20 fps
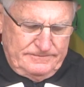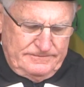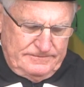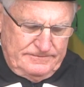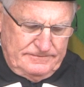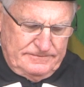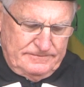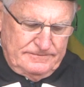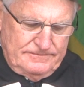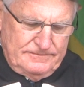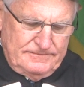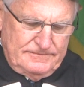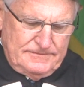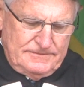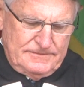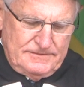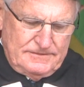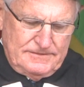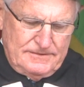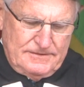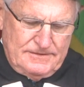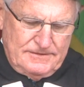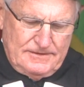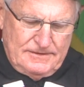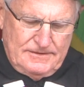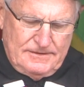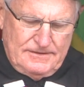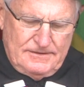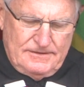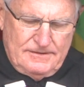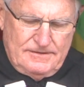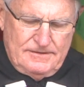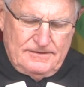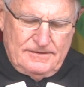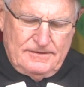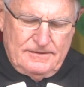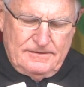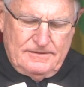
[no speech]